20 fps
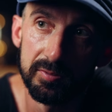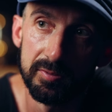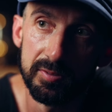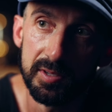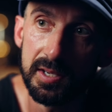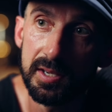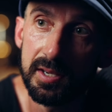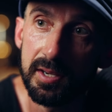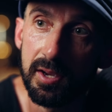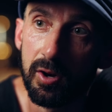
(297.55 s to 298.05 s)

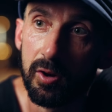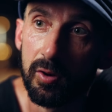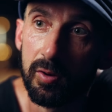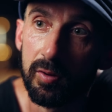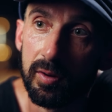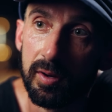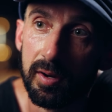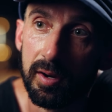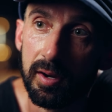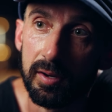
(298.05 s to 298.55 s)

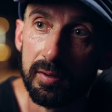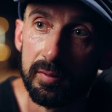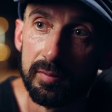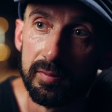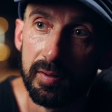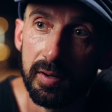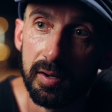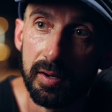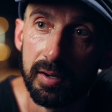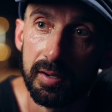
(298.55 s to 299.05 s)
video
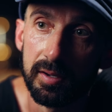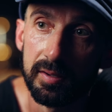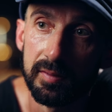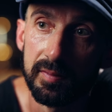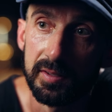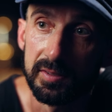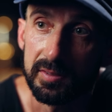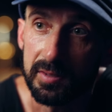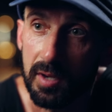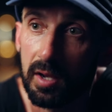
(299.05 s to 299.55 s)
of
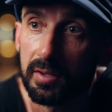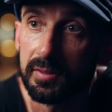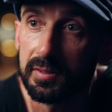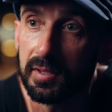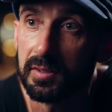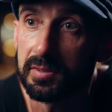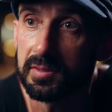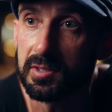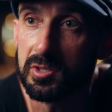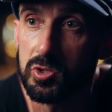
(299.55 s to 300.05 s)
this
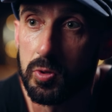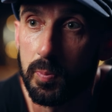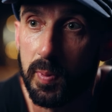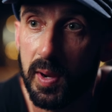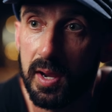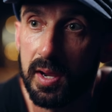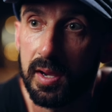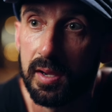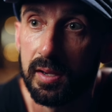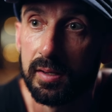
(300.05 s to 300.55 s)
contest in
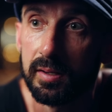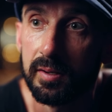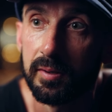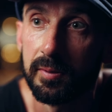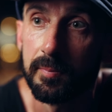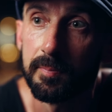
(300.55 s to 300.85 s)
Japan.